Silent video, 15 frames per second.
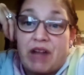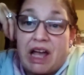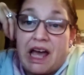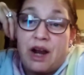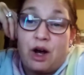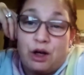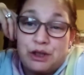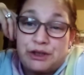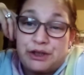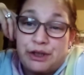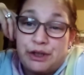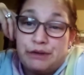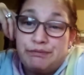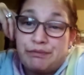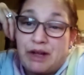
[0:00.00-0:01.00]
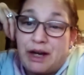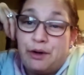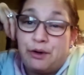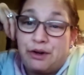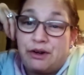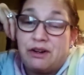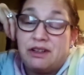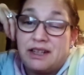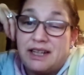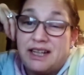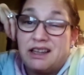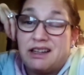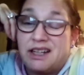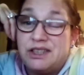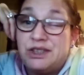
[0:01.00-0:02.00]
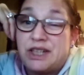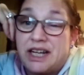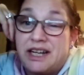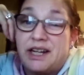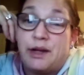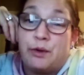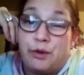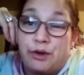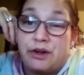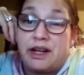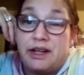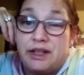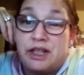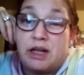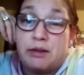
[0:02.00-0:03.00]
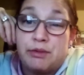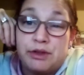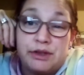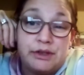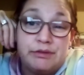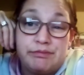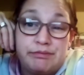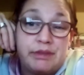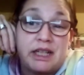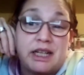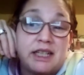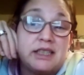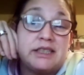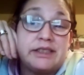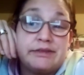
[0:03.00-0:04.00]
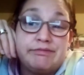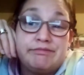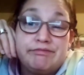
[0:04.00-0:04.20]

also I ordered a late lunch, and I ordered A&W because